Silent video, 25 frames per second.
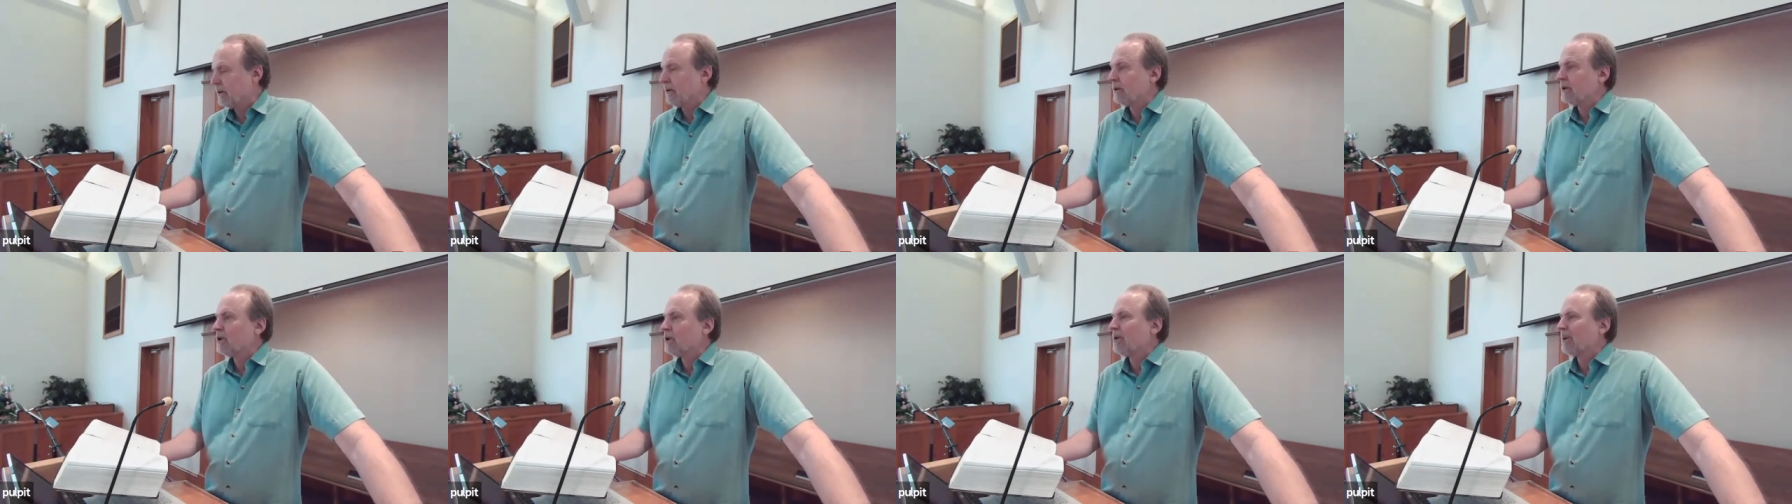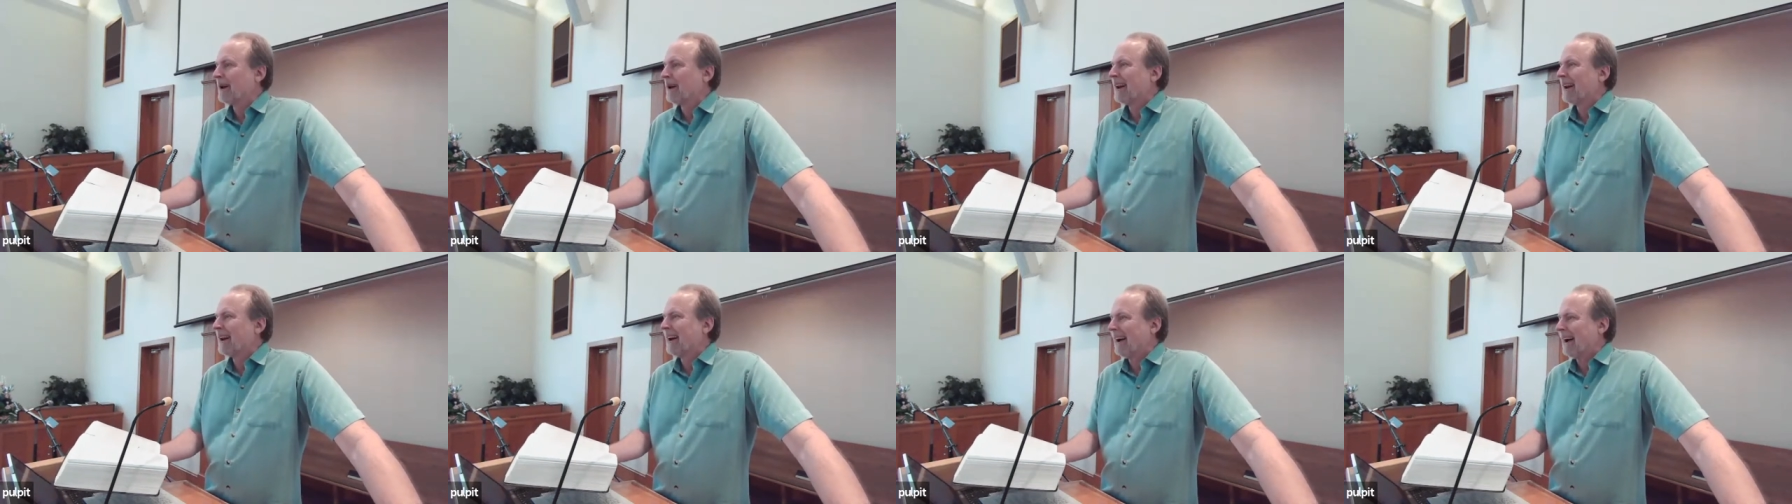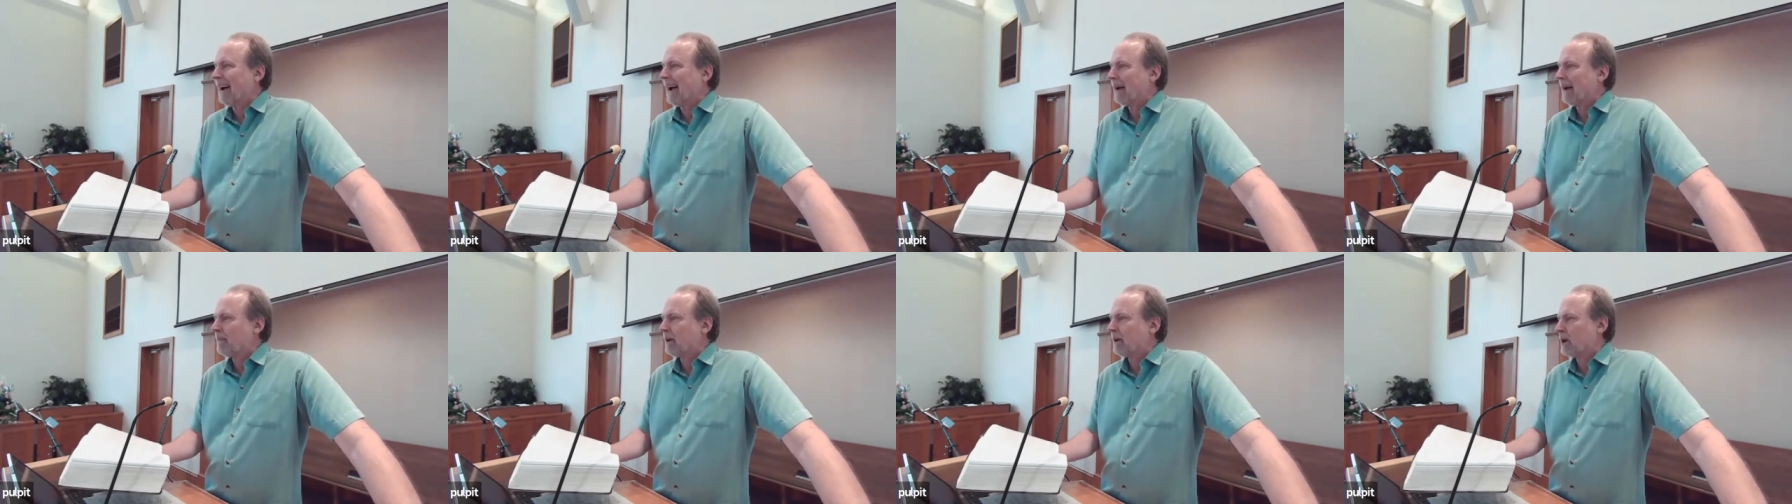you and
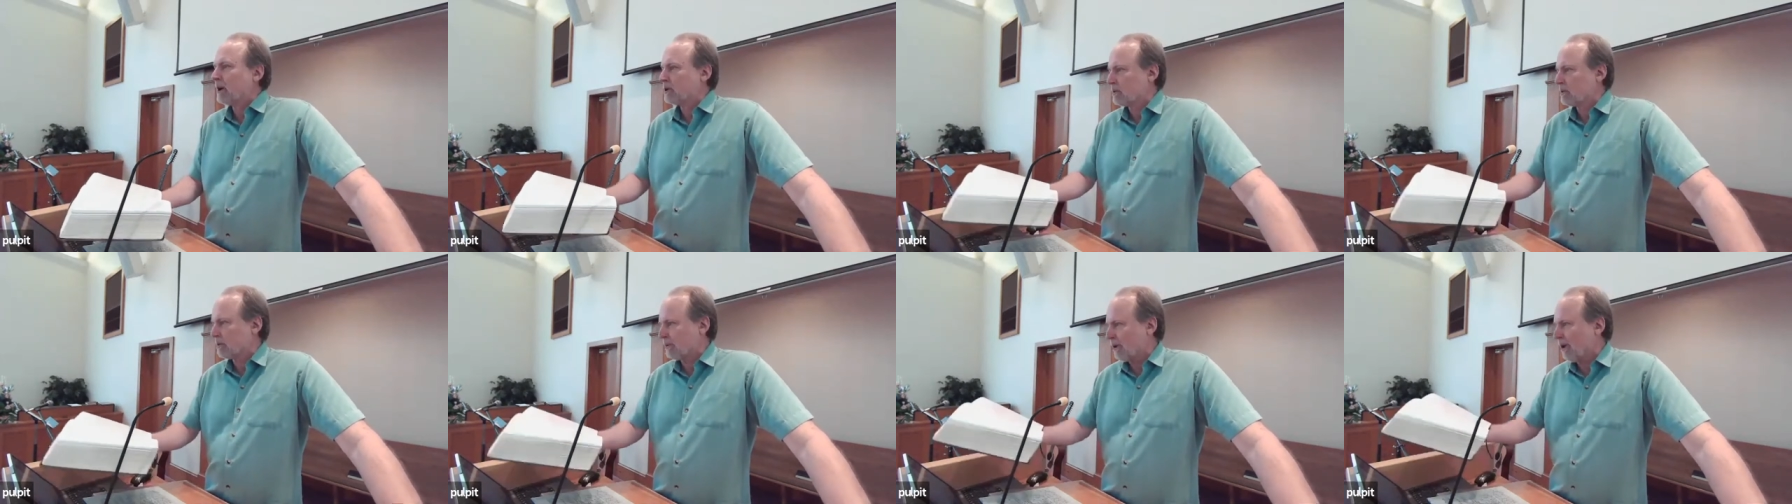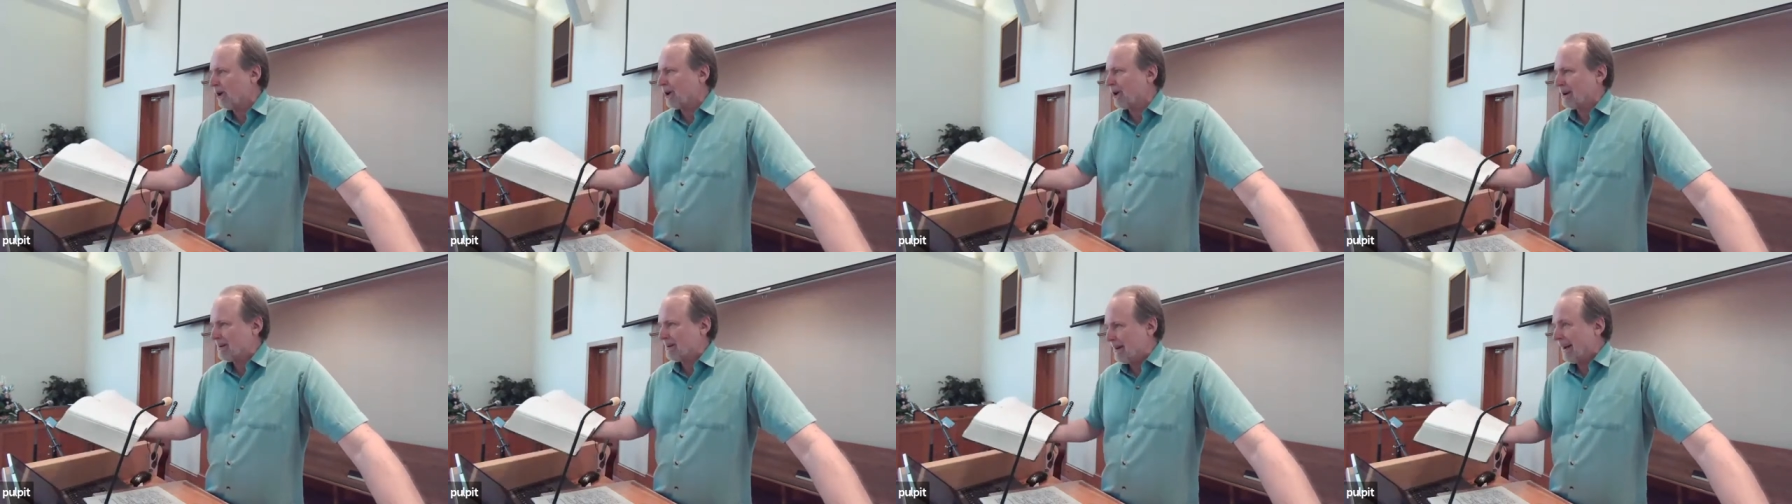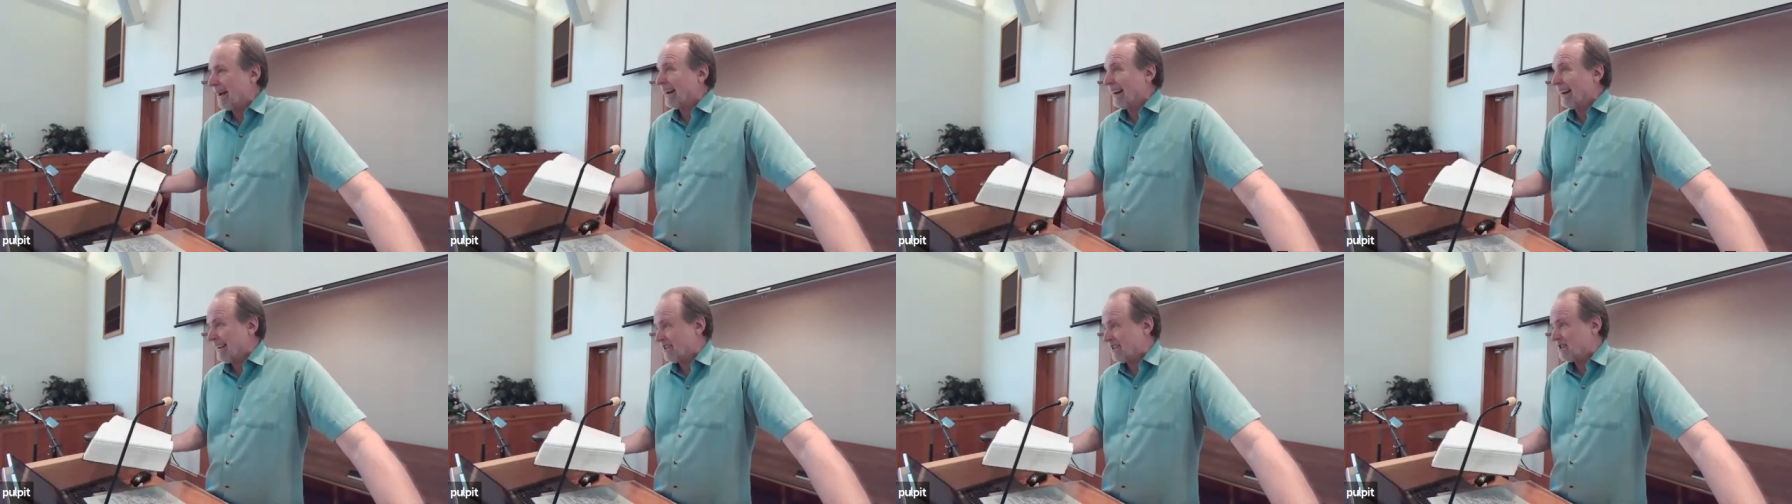I, because we're talking
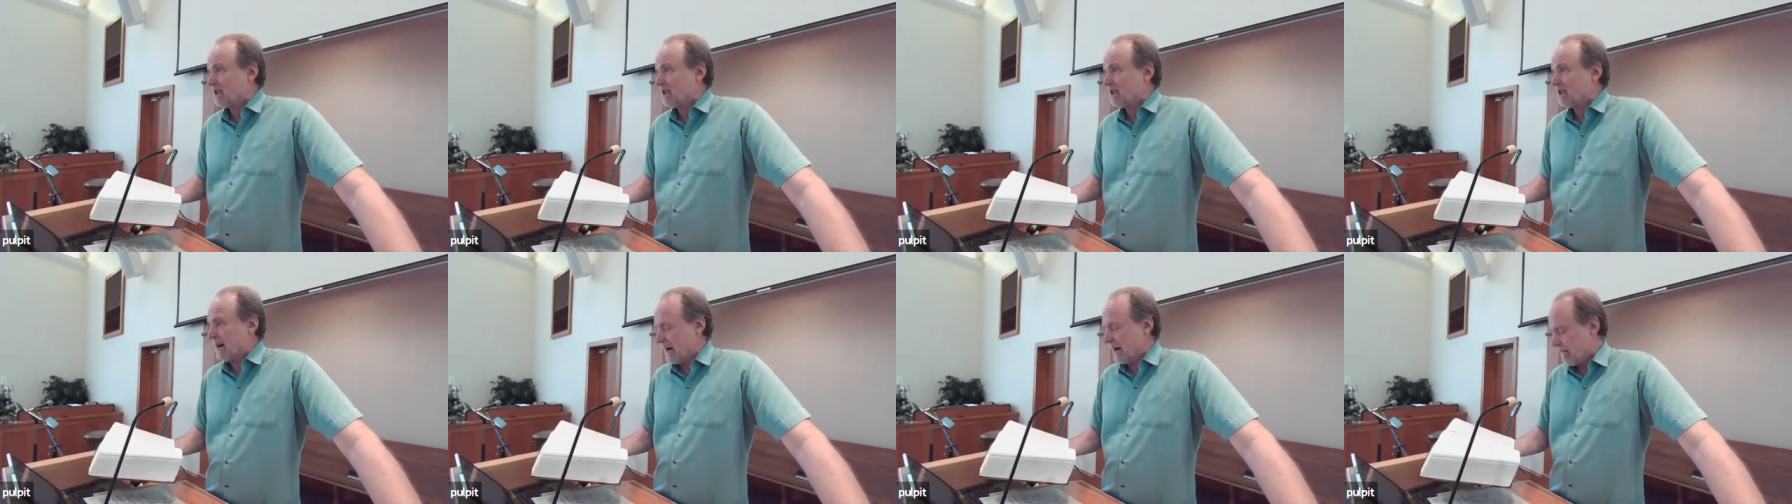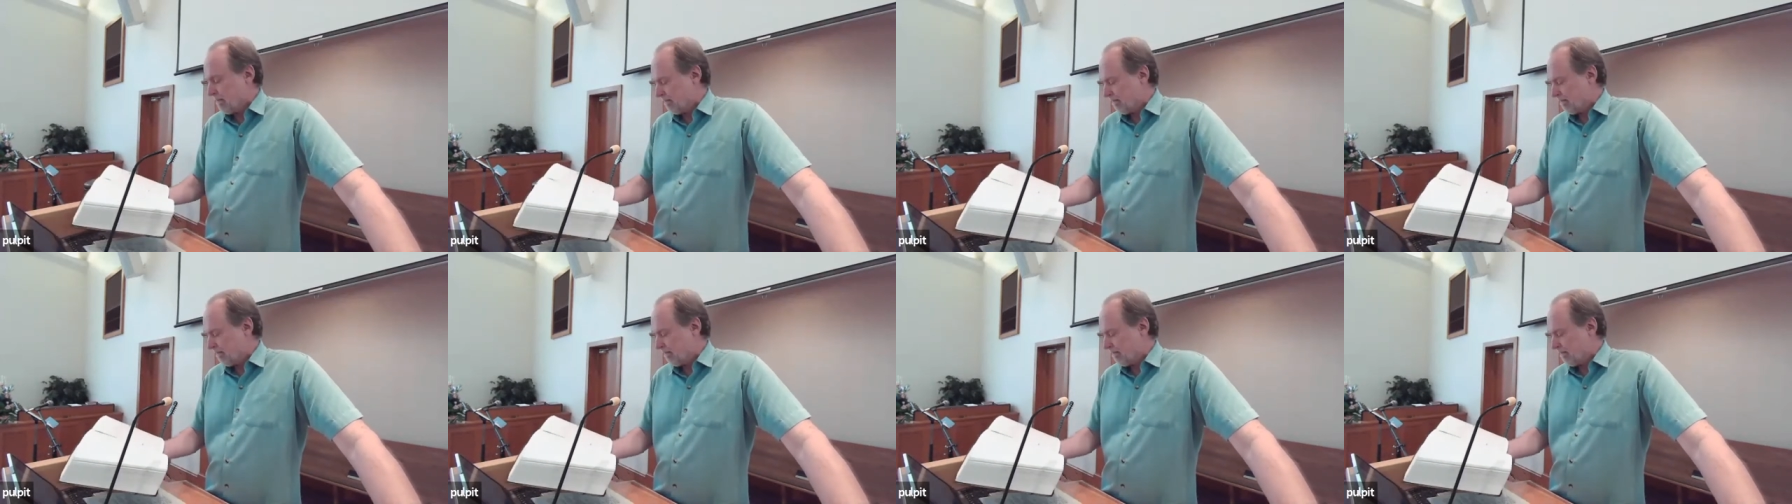about us here.